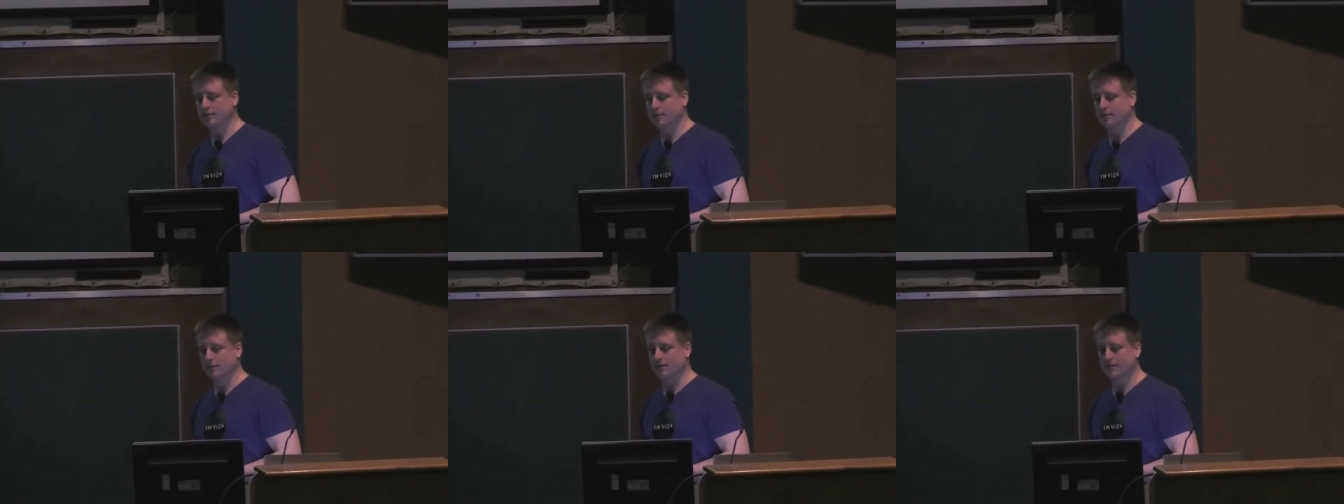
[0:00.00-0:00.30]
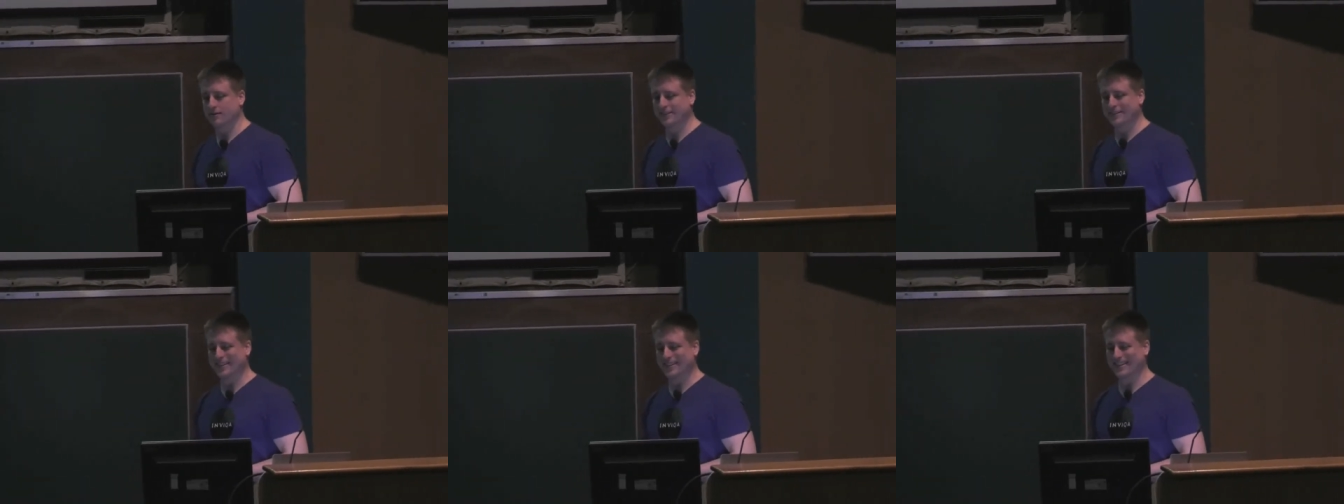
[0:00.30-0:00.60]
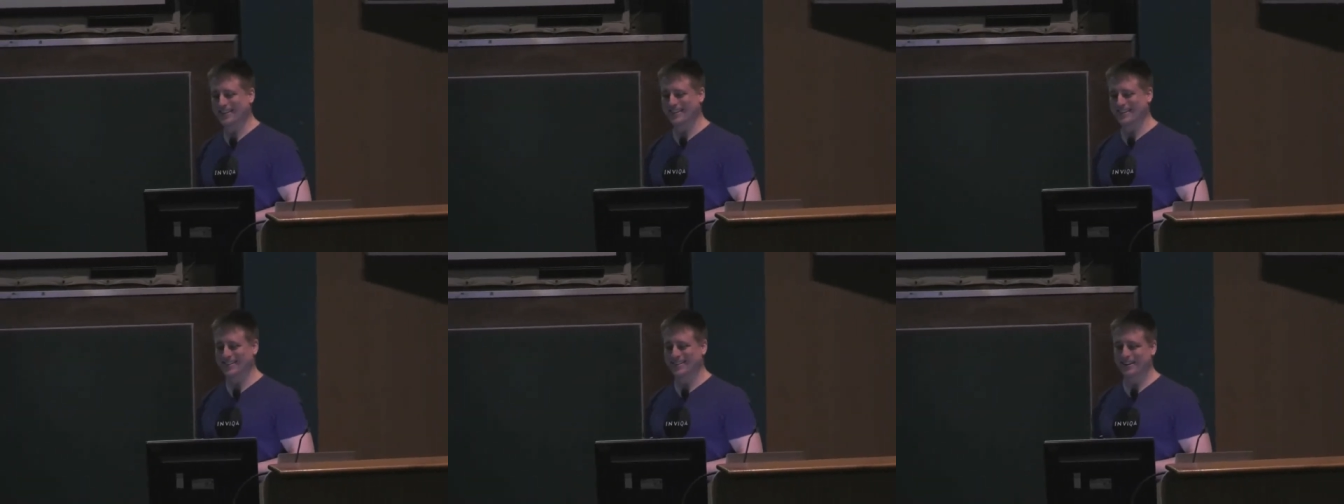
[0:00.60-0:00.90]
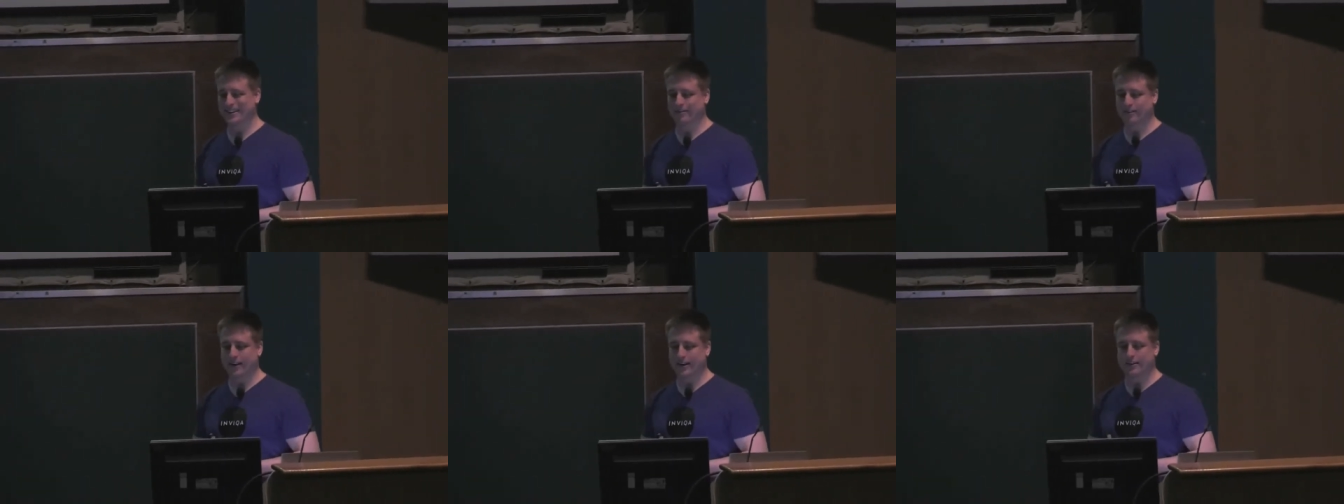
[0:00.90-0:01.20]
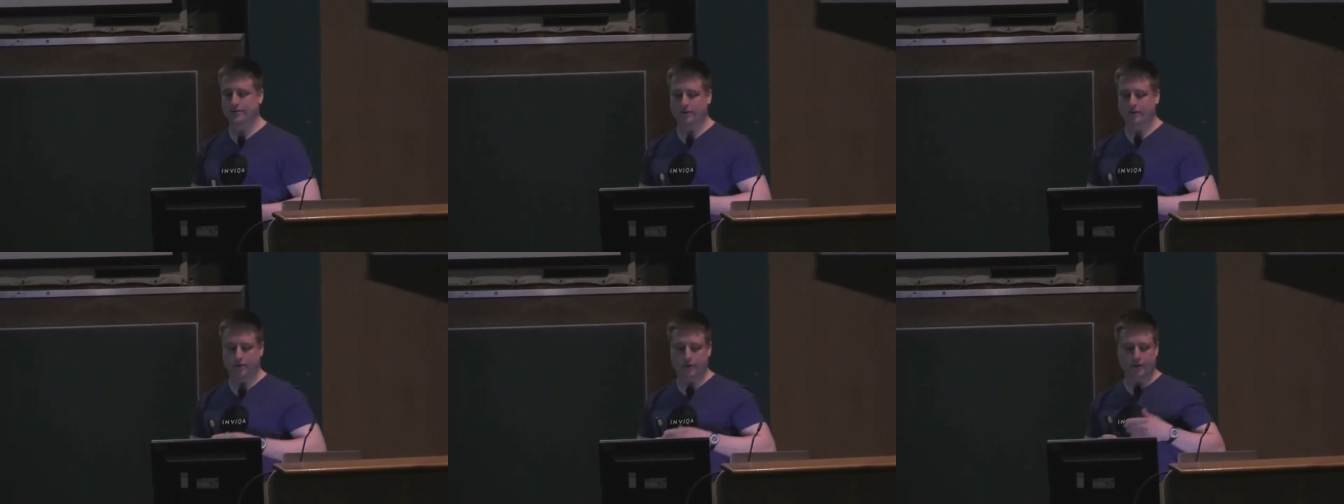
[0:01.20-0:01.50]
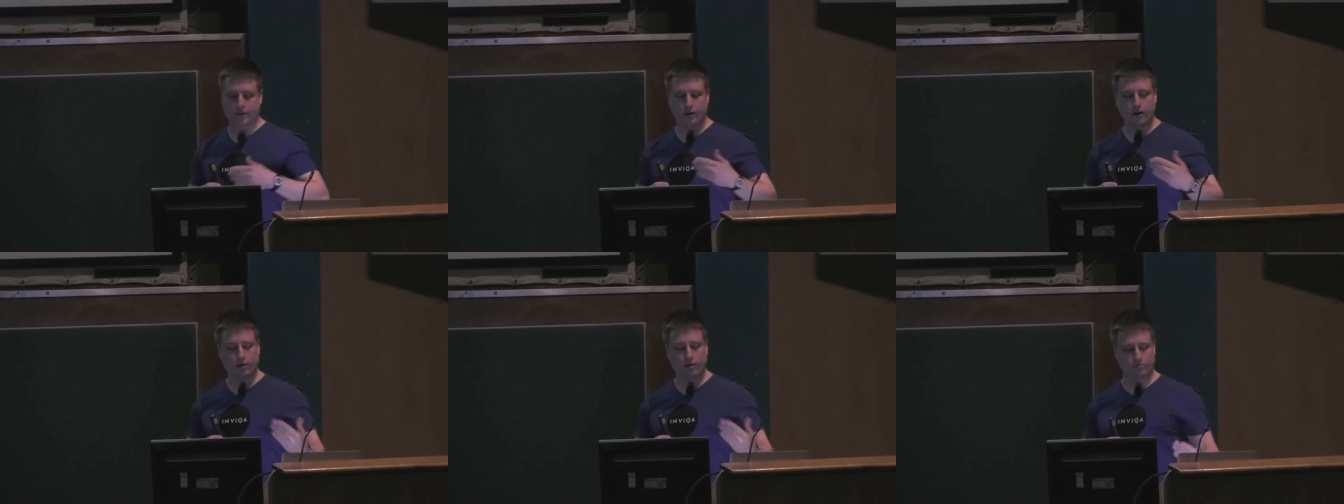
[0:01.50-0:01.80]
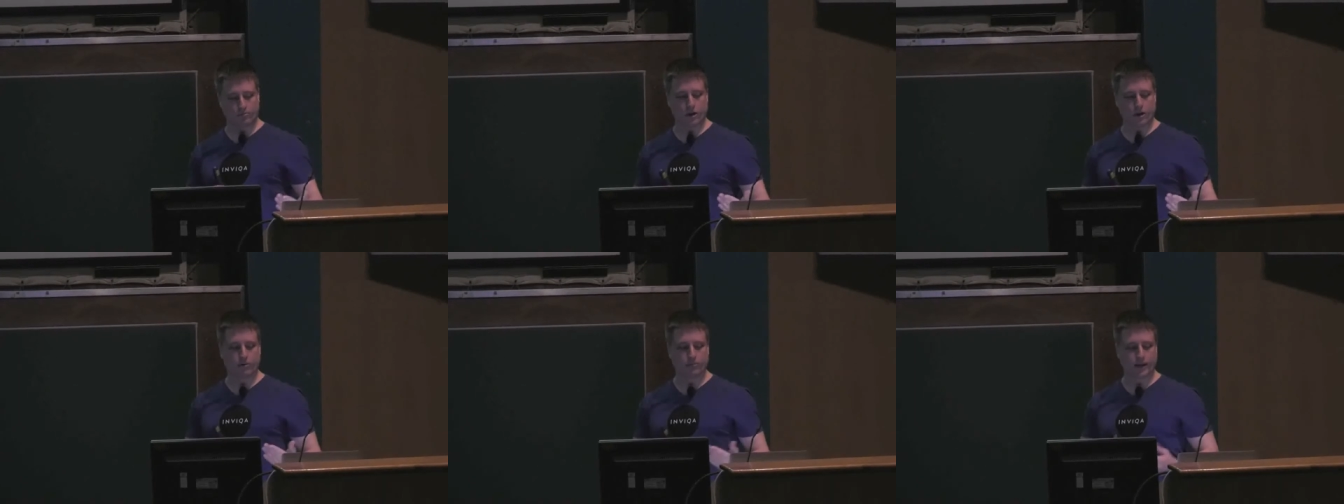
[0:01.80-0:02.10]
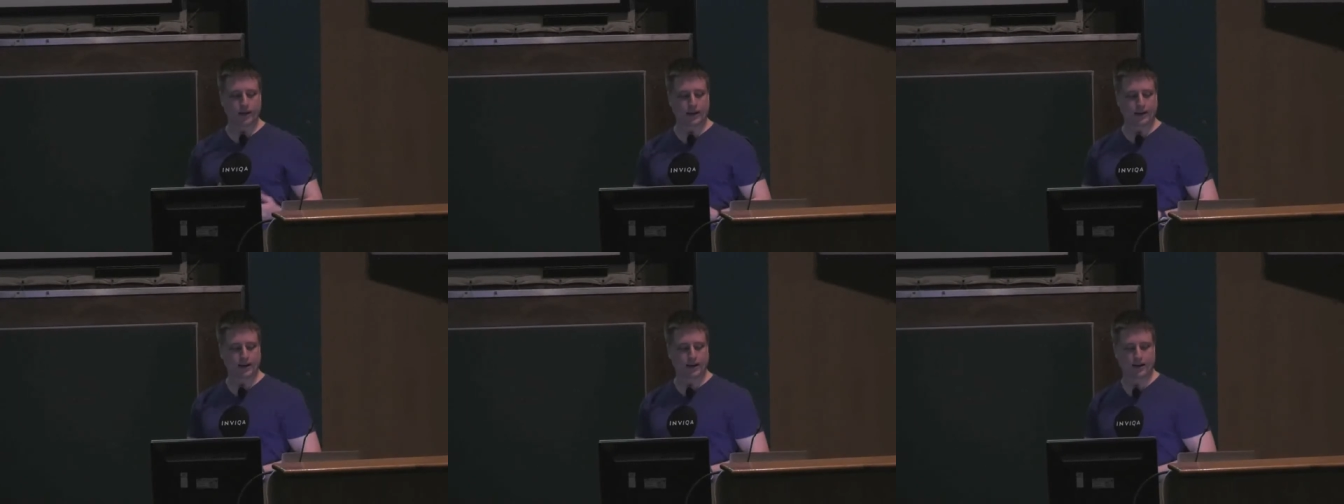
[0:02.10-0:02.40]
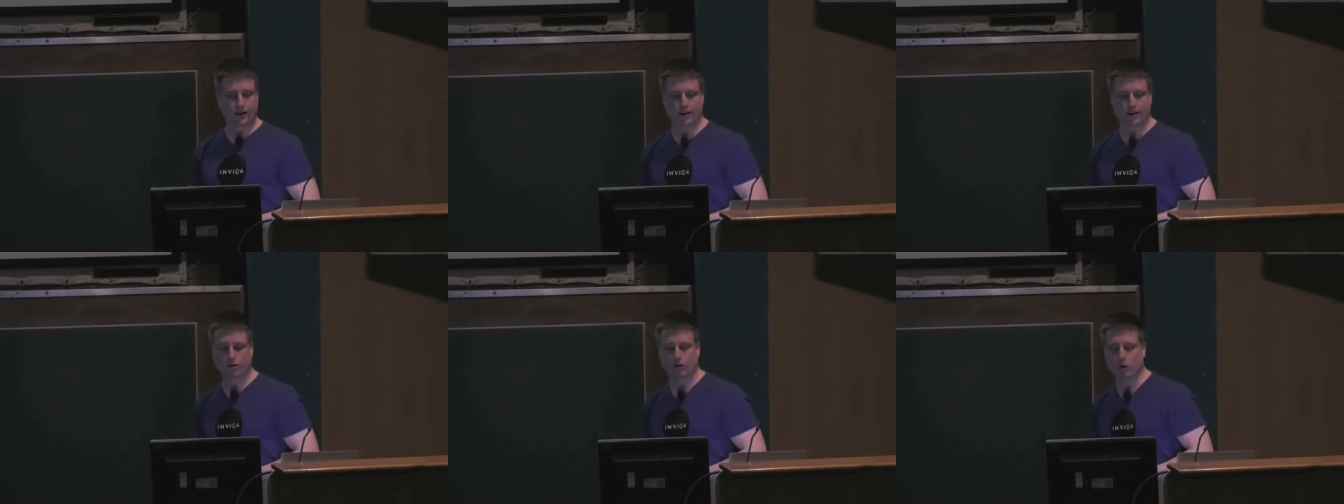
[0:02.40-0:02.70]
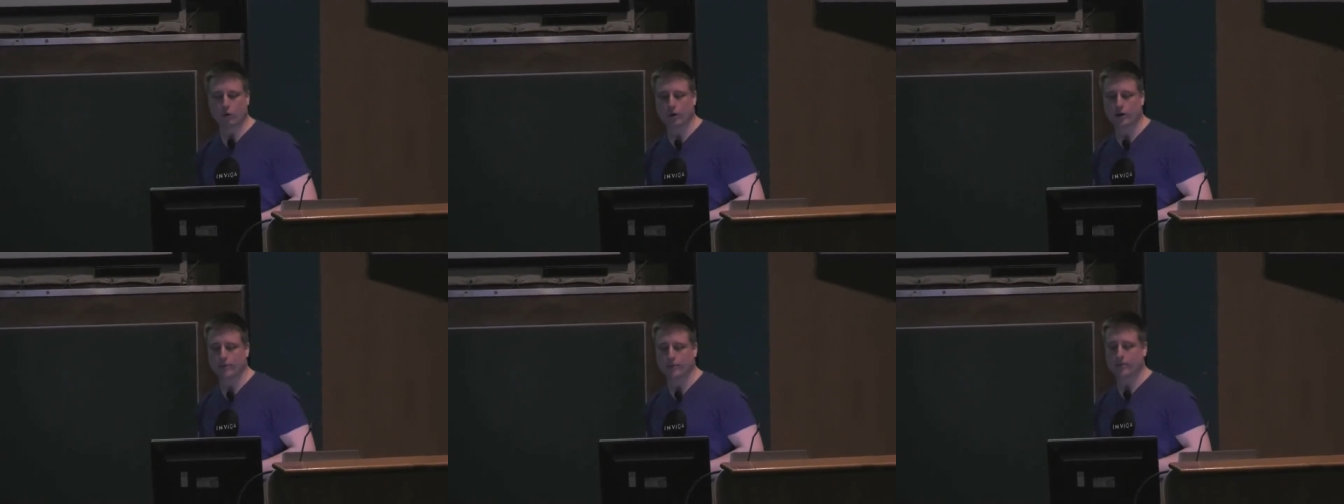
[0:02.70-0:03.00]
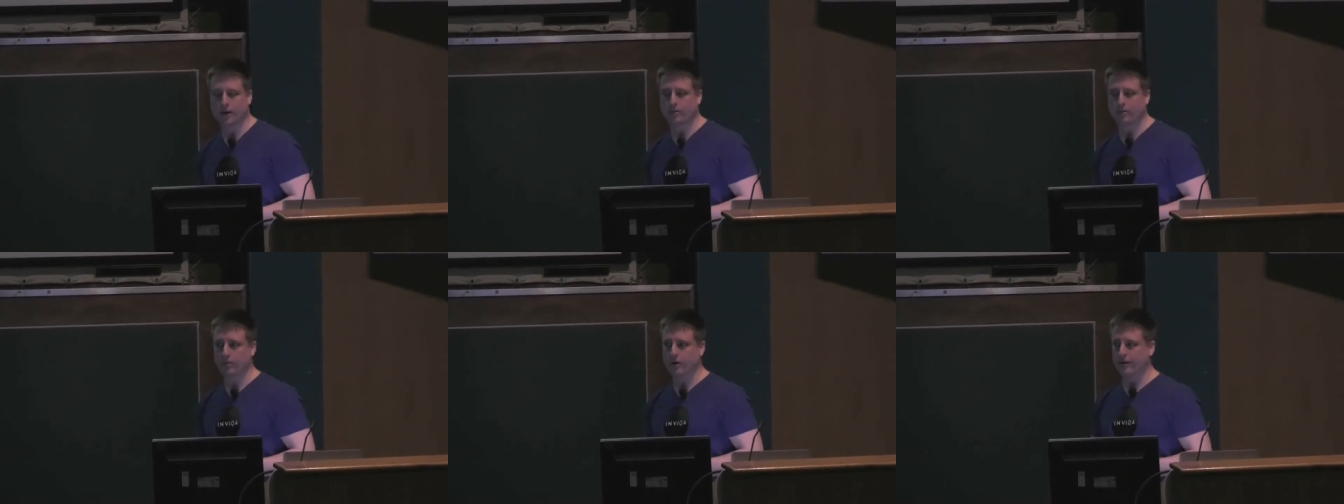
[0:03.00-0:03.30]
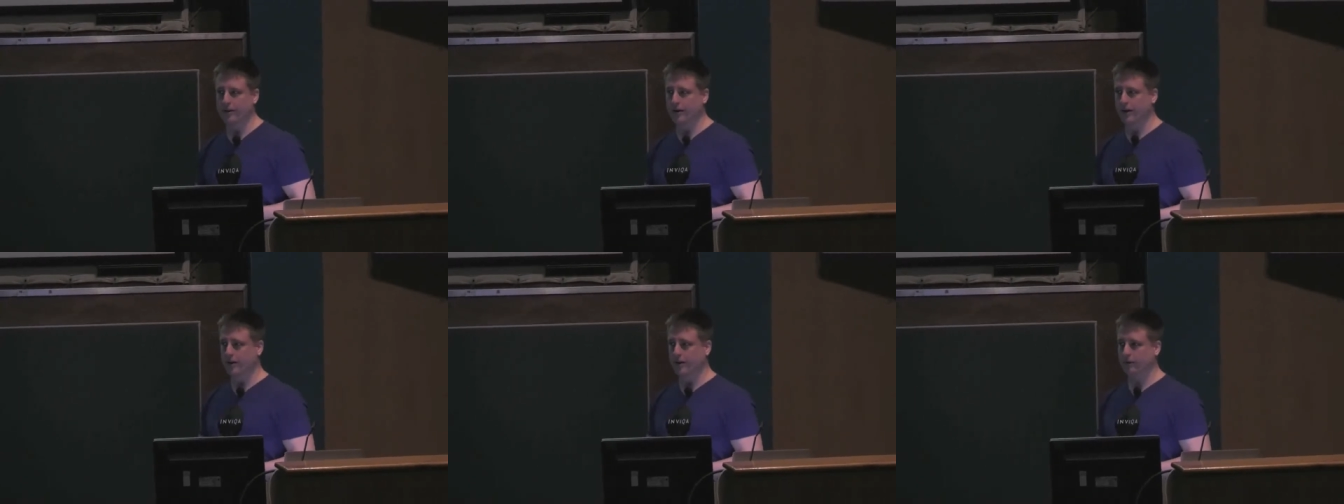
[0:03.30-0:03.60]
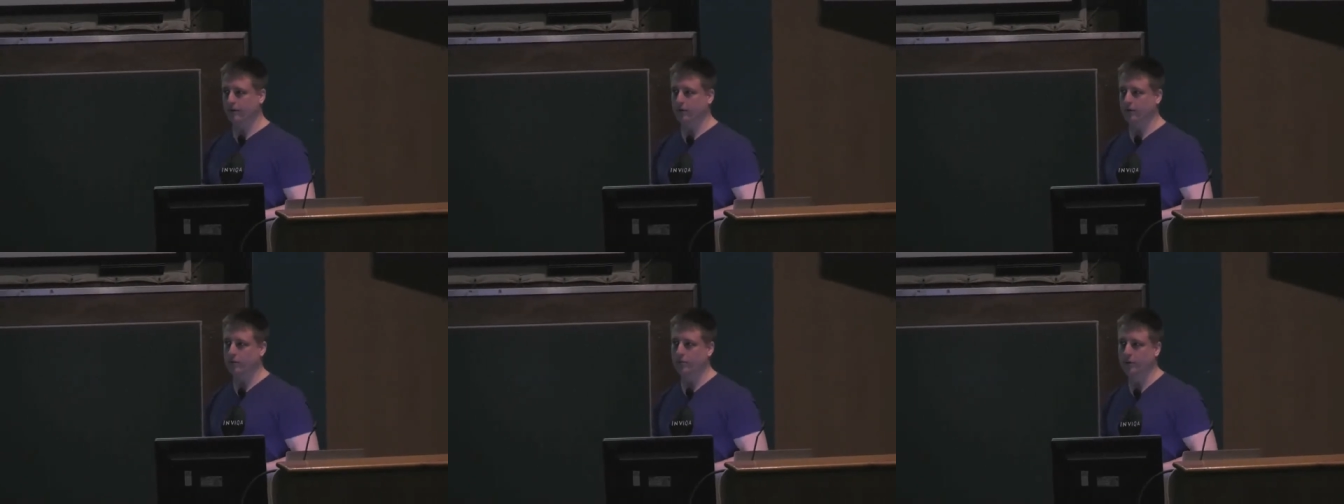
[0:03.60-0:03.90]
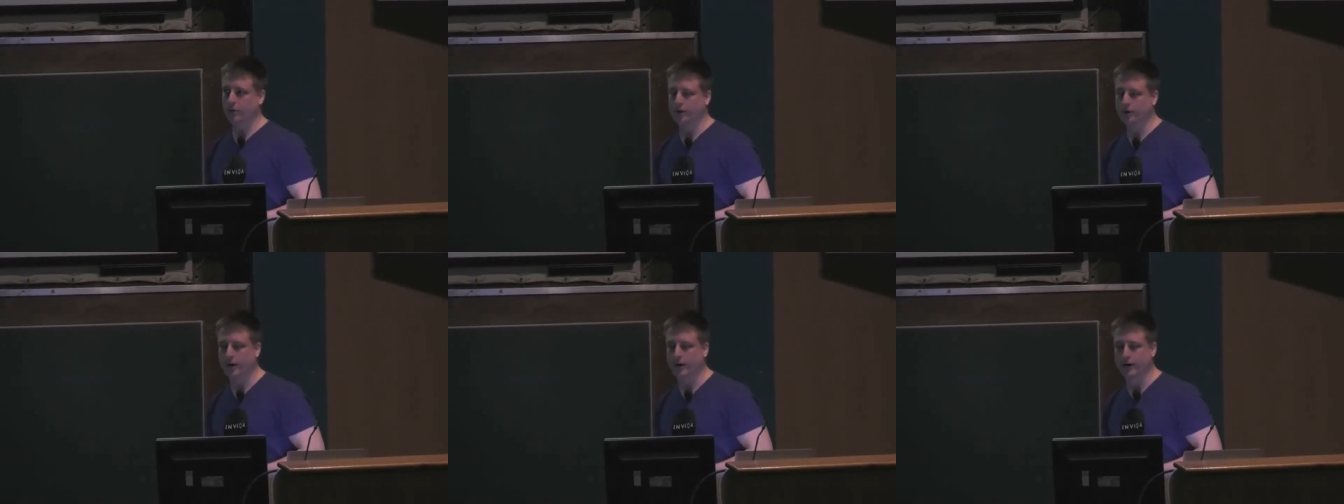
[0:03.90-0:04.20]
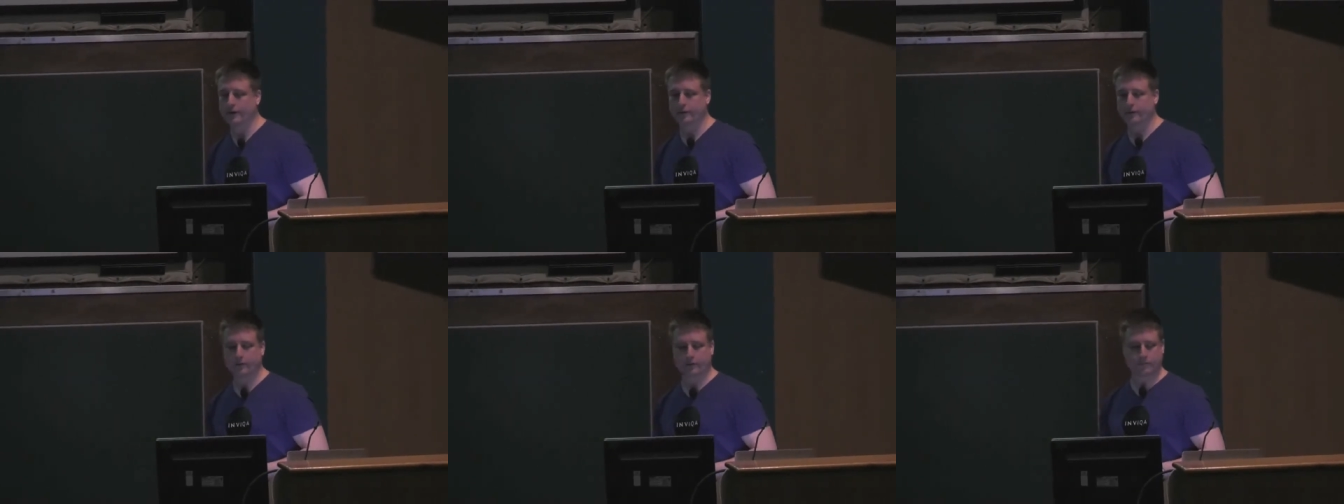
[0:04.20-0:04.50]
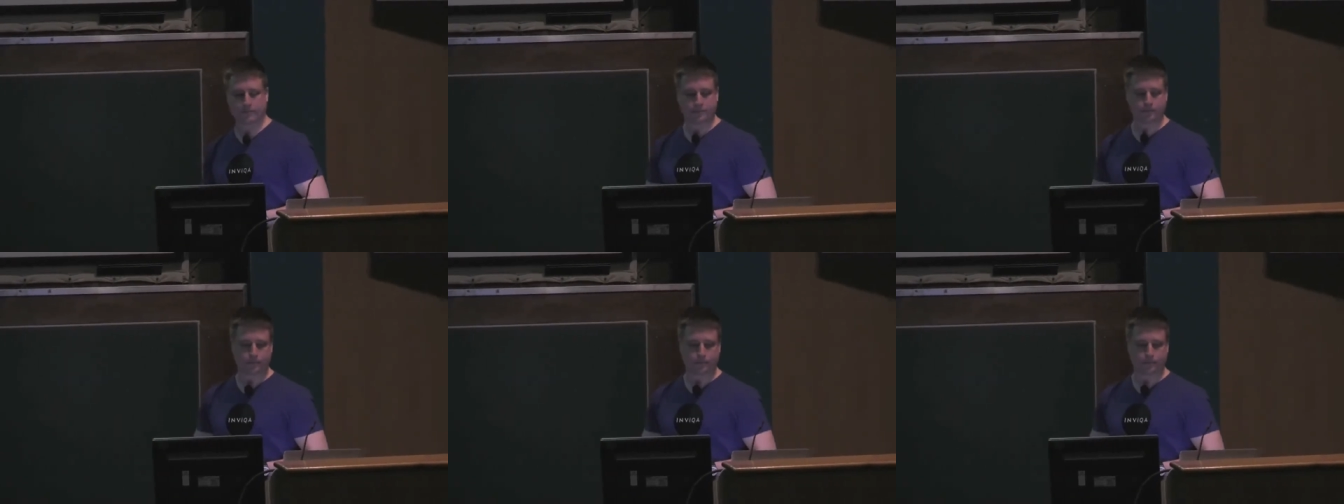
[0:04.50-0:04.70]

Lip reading: aren't necessarily true, and I'll make it clearer what I mean by that as we progress.